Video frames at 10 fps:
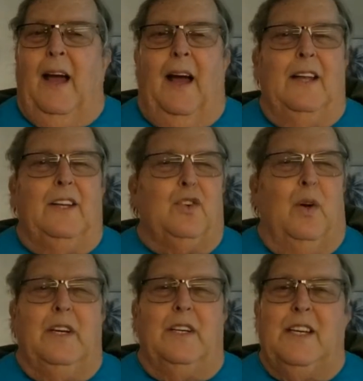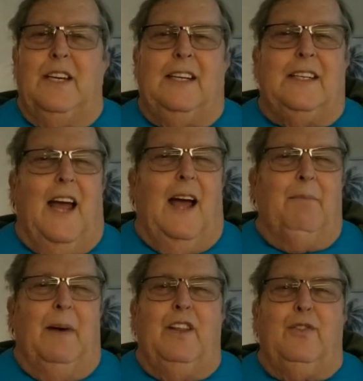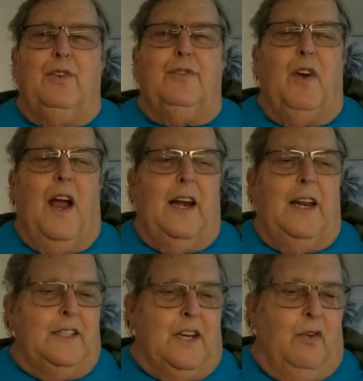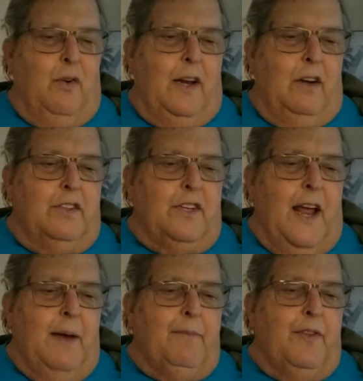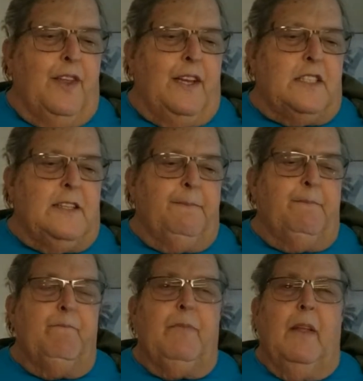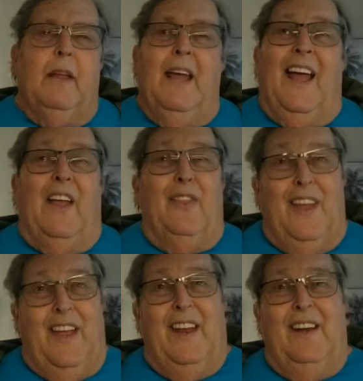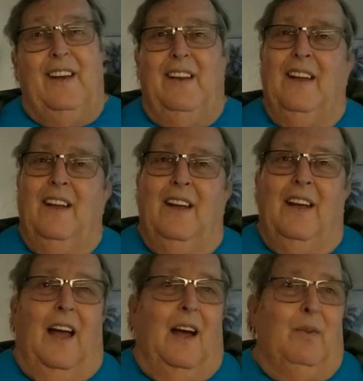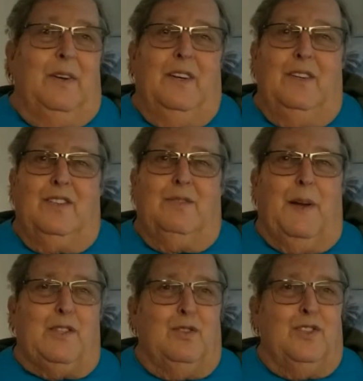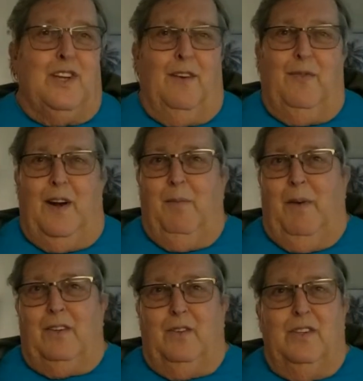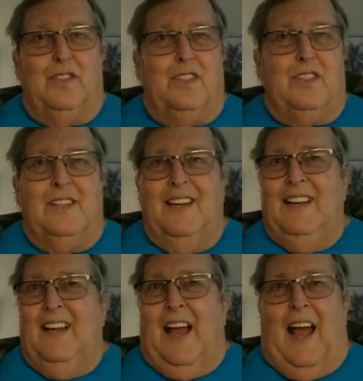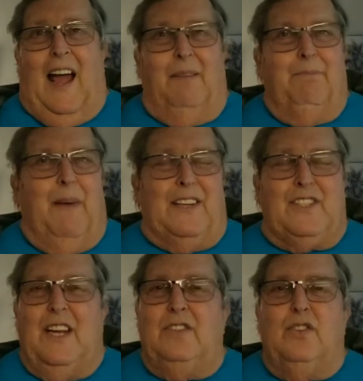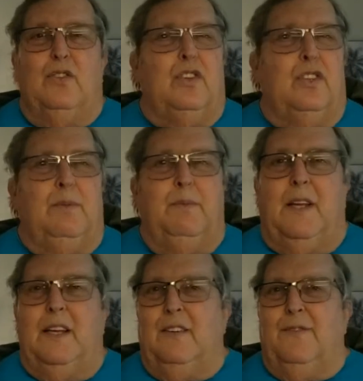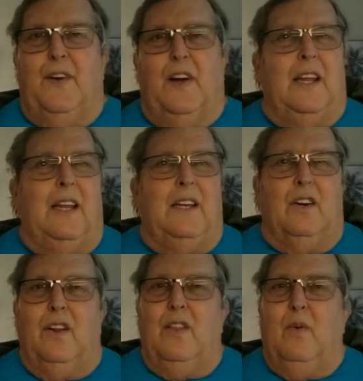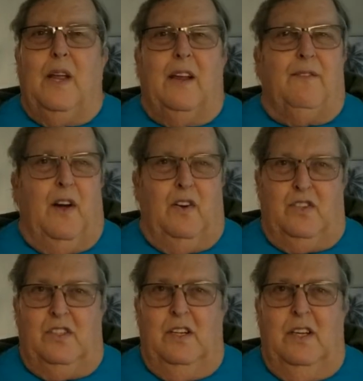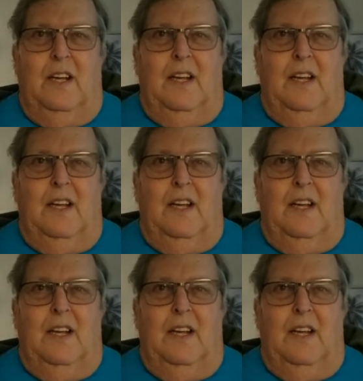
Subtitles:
And join us anytime. Monday through Friday is our regular time for this. And then we do special stuff when I'm on cruises. My schedule could get funky during the week, folks,